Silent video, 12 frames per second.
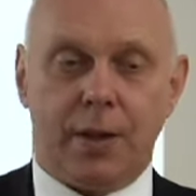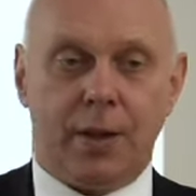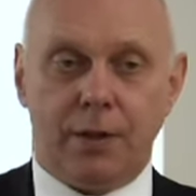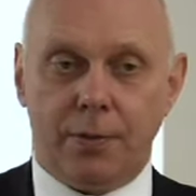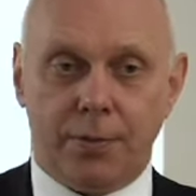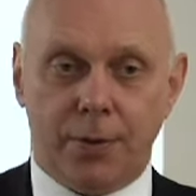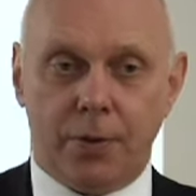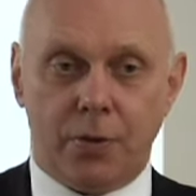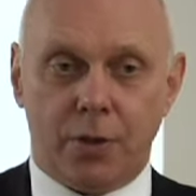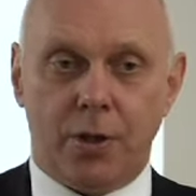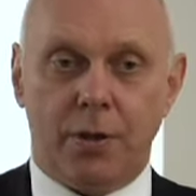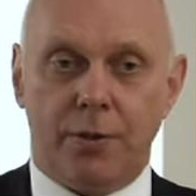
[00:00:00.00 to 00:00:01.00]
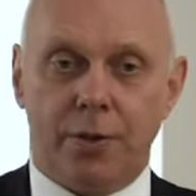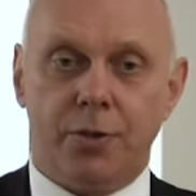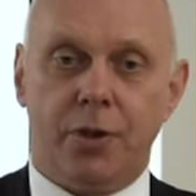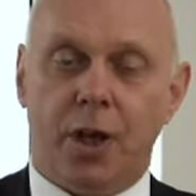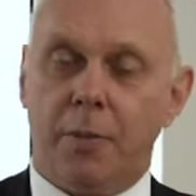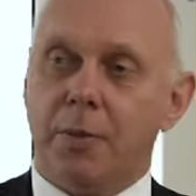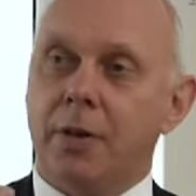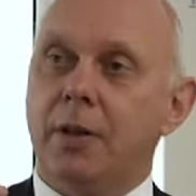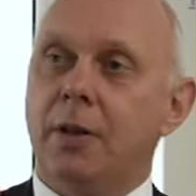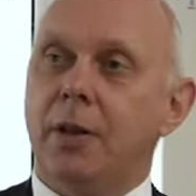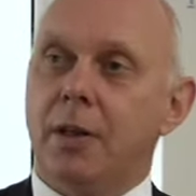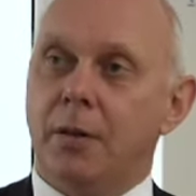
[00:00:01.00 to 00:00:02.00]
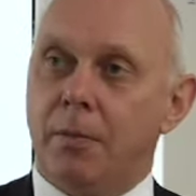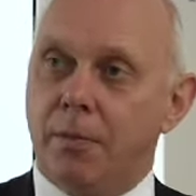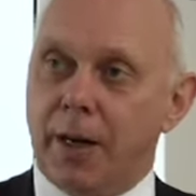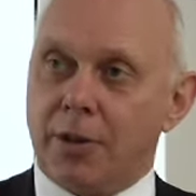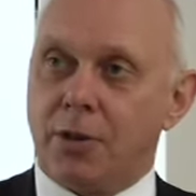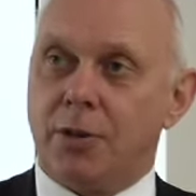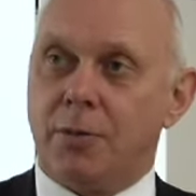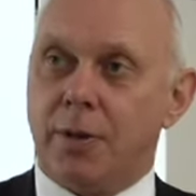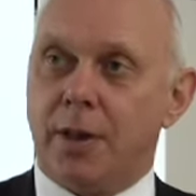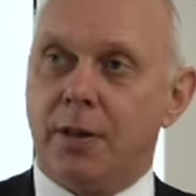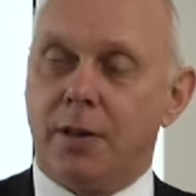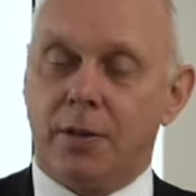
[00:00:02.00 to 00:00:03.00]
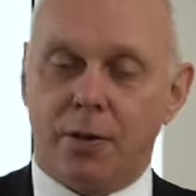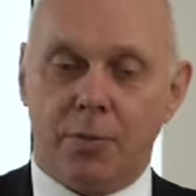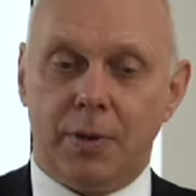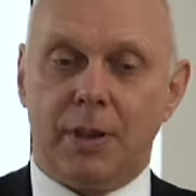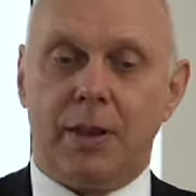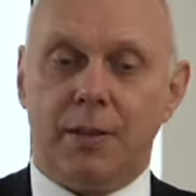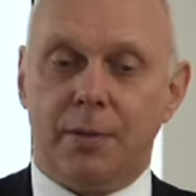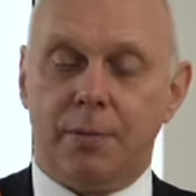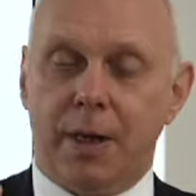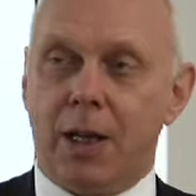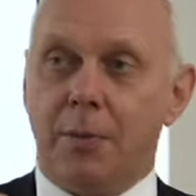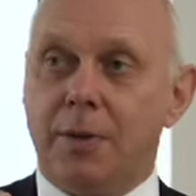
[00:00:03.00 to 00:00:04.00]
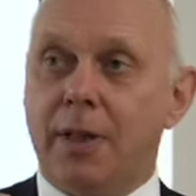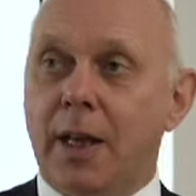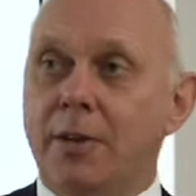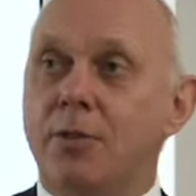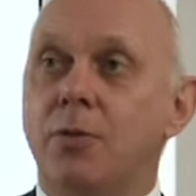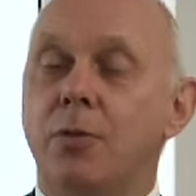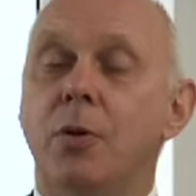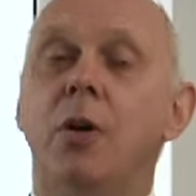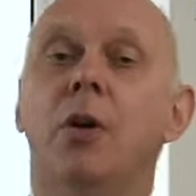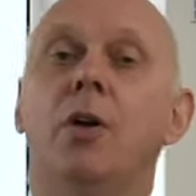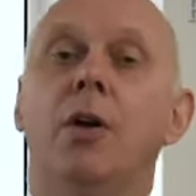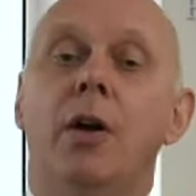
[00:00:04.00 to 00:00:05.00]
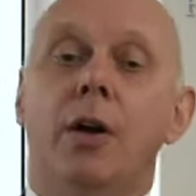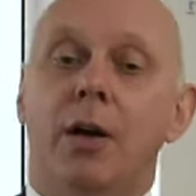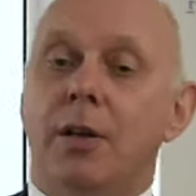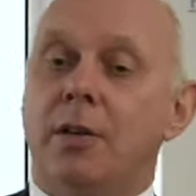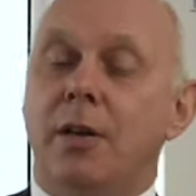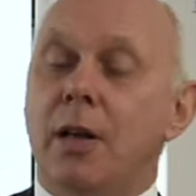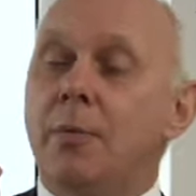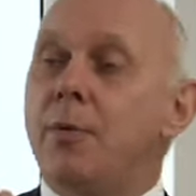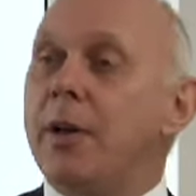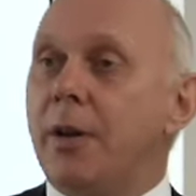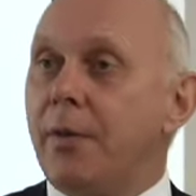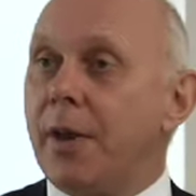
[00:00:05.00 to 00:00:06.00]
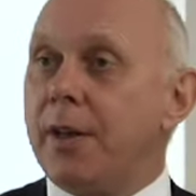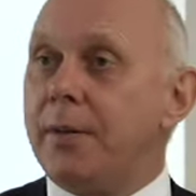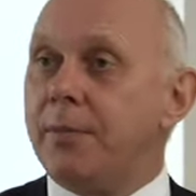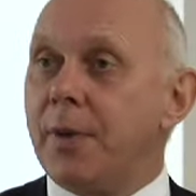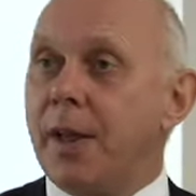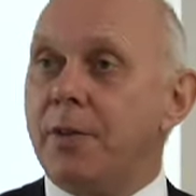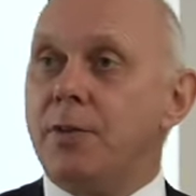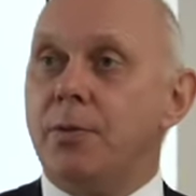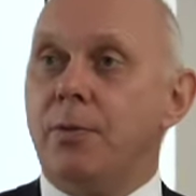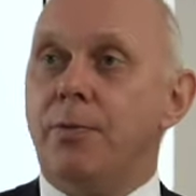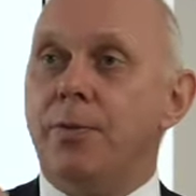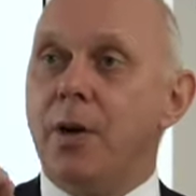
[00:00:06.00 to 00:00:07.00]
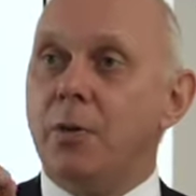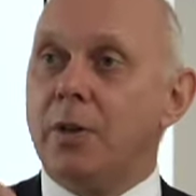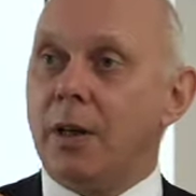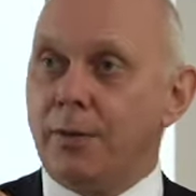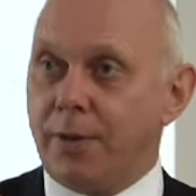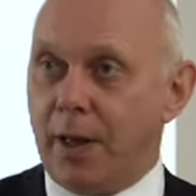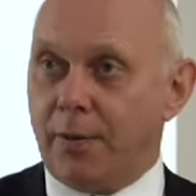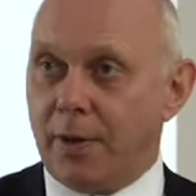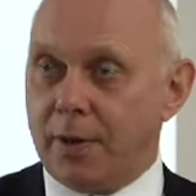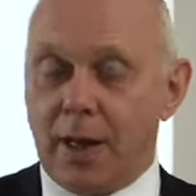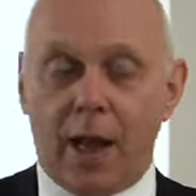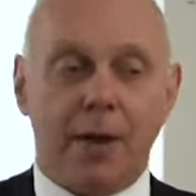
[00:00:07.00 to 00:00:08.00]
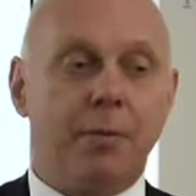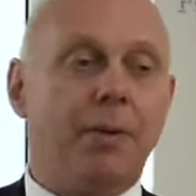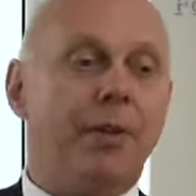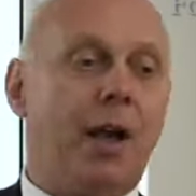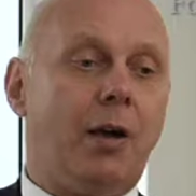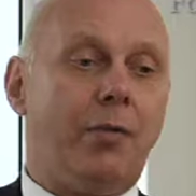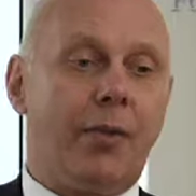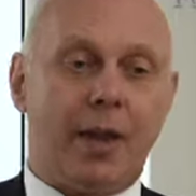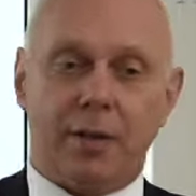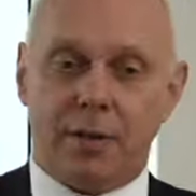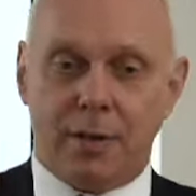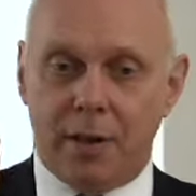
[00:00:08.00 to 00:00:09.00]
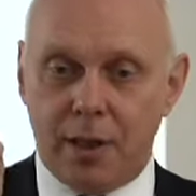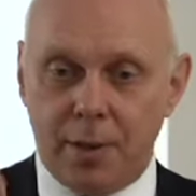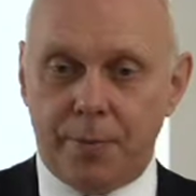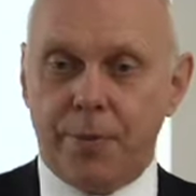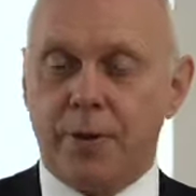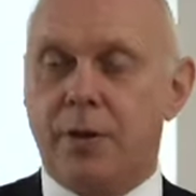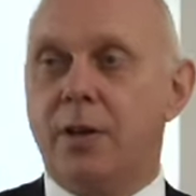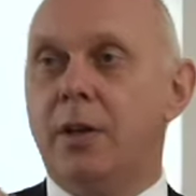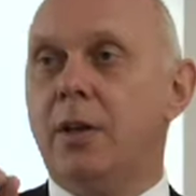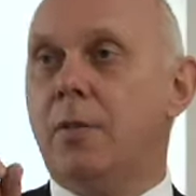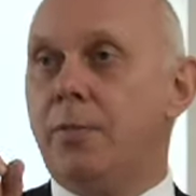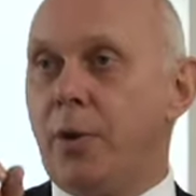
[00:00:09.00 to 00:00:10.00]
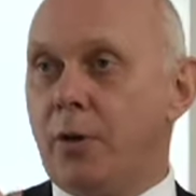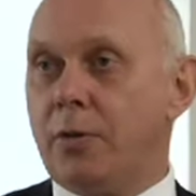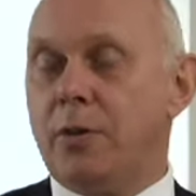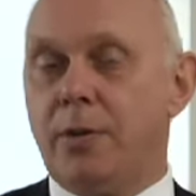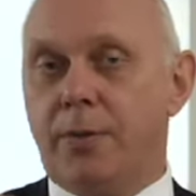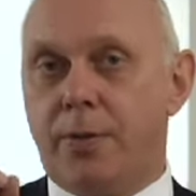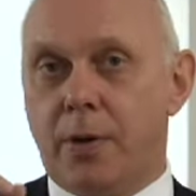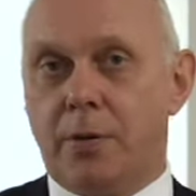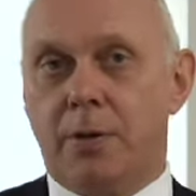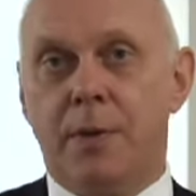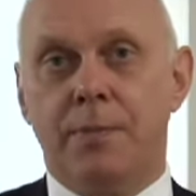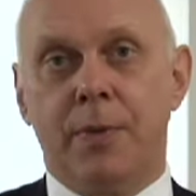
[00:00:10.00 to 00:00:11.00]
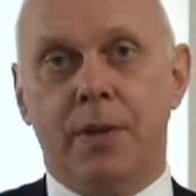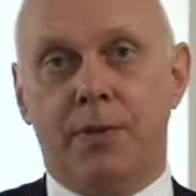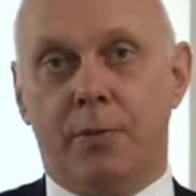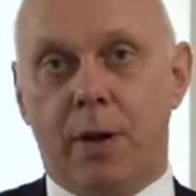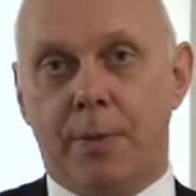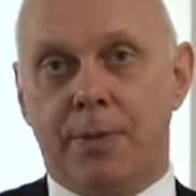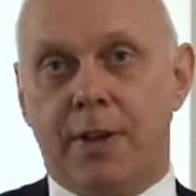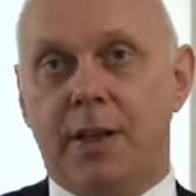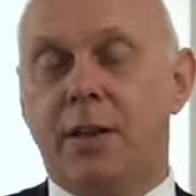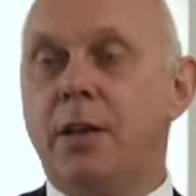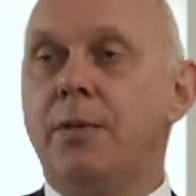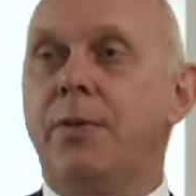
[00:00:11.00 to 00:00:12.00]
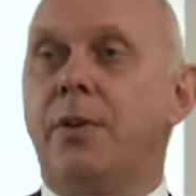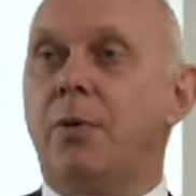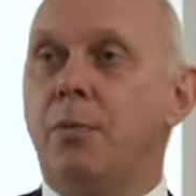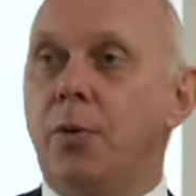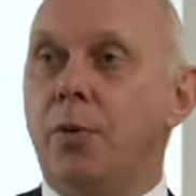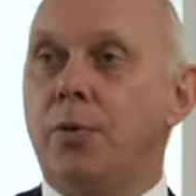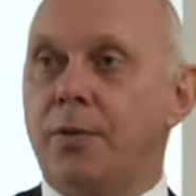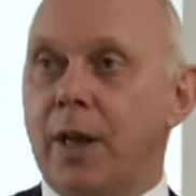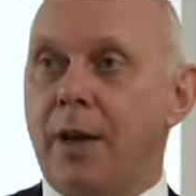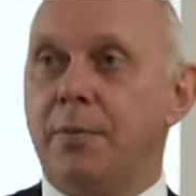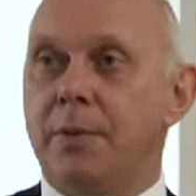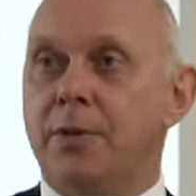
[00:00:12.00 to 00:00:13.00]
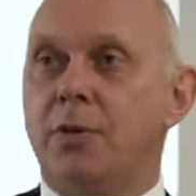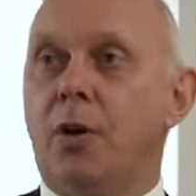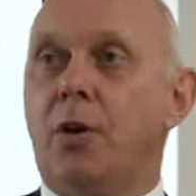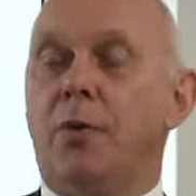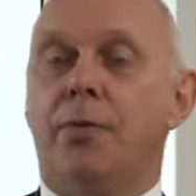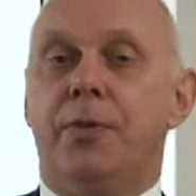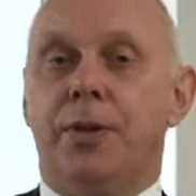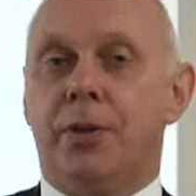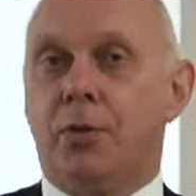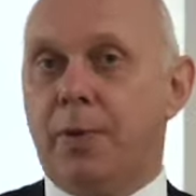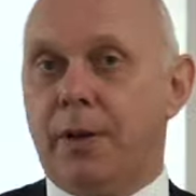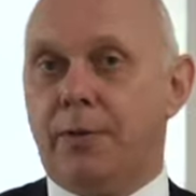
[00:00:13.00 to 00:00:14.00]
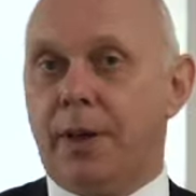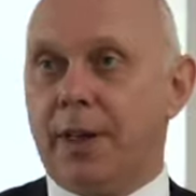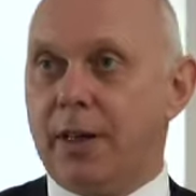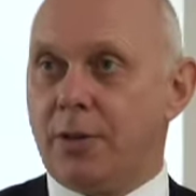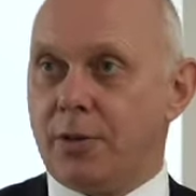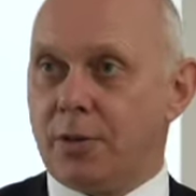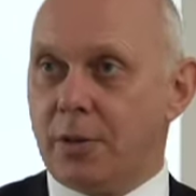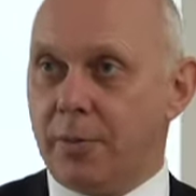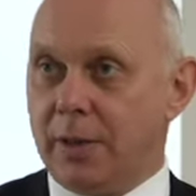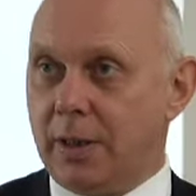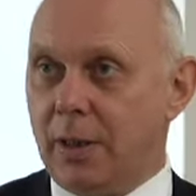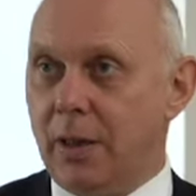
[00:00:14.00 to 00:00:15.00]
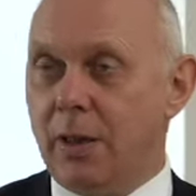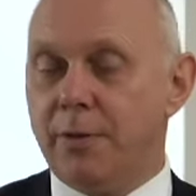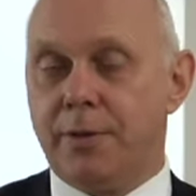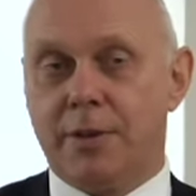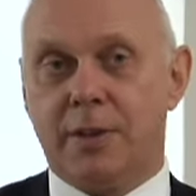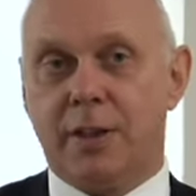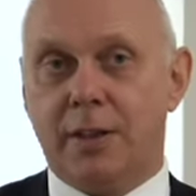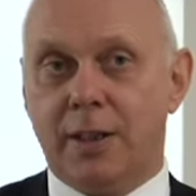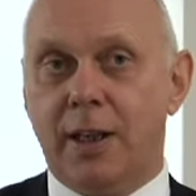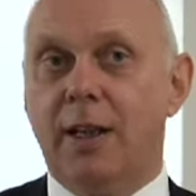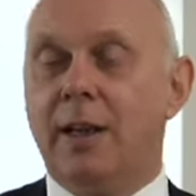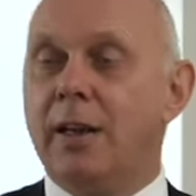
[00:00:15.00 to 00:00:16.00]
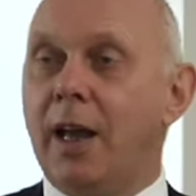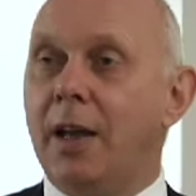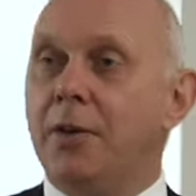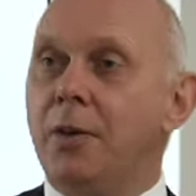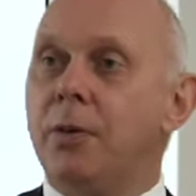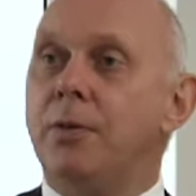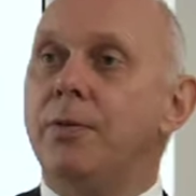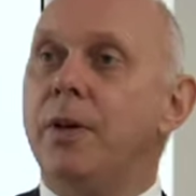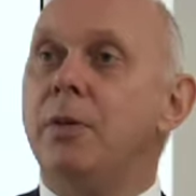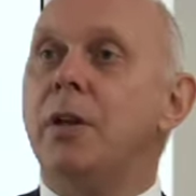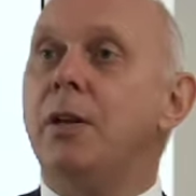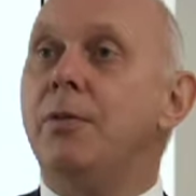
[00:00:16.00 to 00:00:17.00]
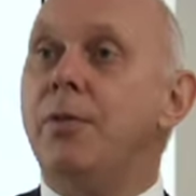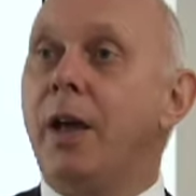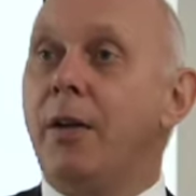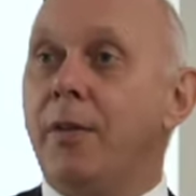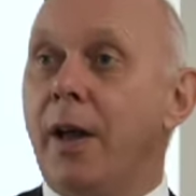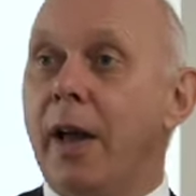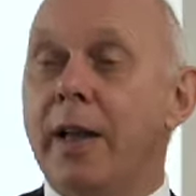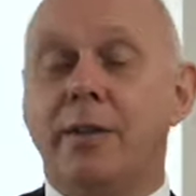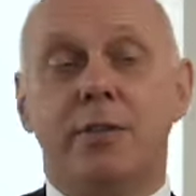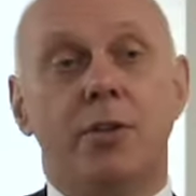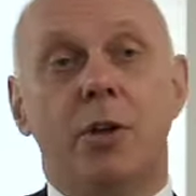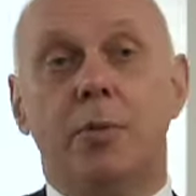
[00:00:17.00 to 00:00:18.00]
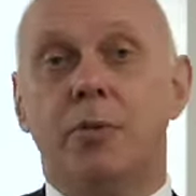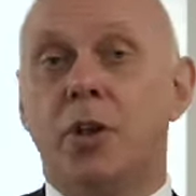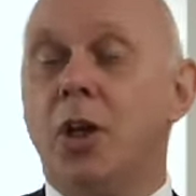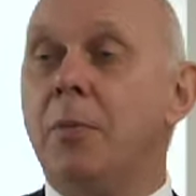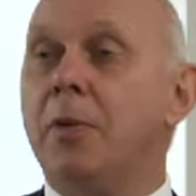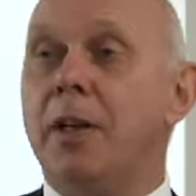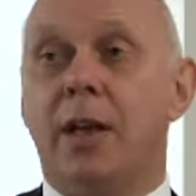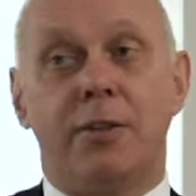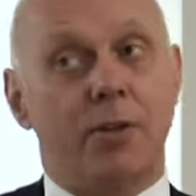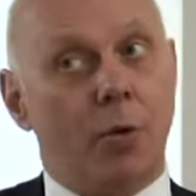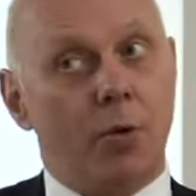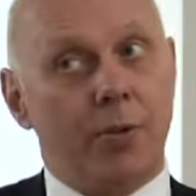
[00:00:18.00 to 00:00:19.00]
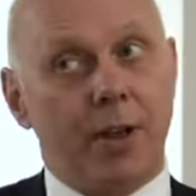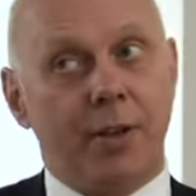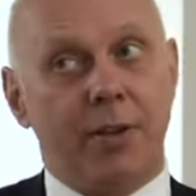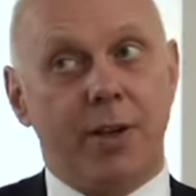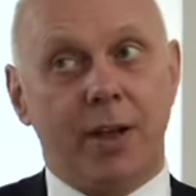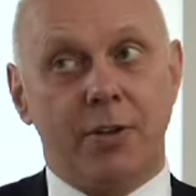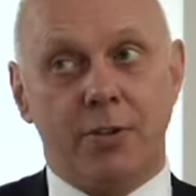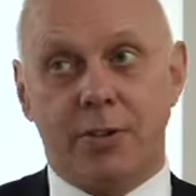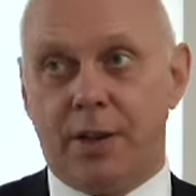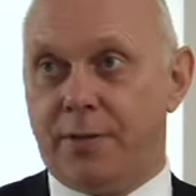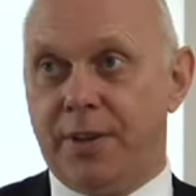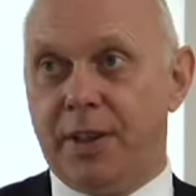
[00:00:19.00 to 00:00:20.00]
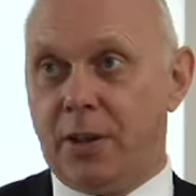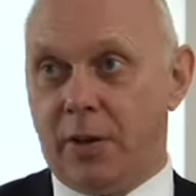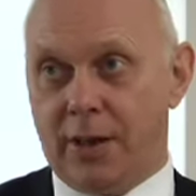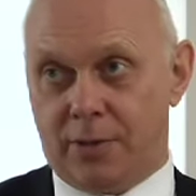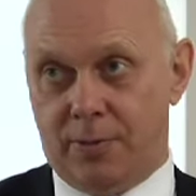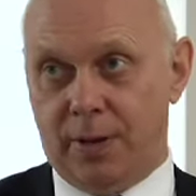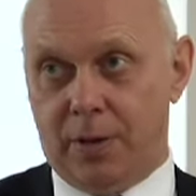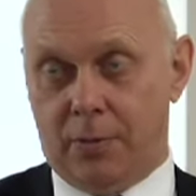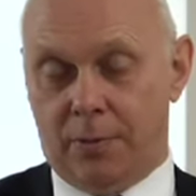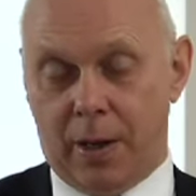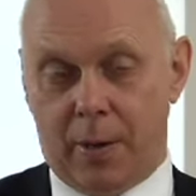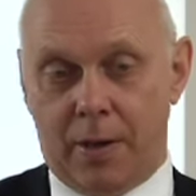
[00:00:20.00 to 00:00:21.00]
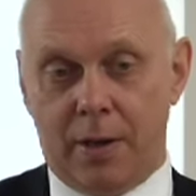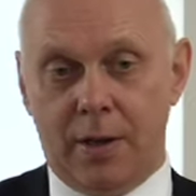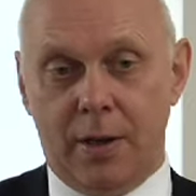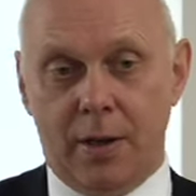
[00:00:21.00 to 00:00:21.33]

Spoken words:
in the future, the German budgetary committee in the parliament has to deliberate on that, has to vote in favor of it. And without that deliberate, positive vote, the representative and the board of governors of the European Financial Stability Facility cannot vote in favor. As Germany, as all the other nations has veto power,